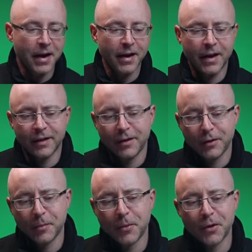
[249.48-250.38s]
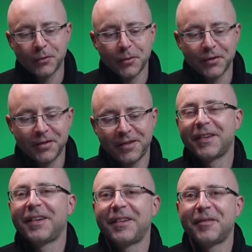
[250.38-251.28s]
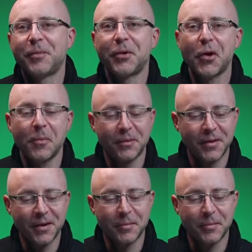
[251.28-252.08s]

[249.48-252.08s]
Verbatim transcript: I can tell the box was uh, pre-open, right?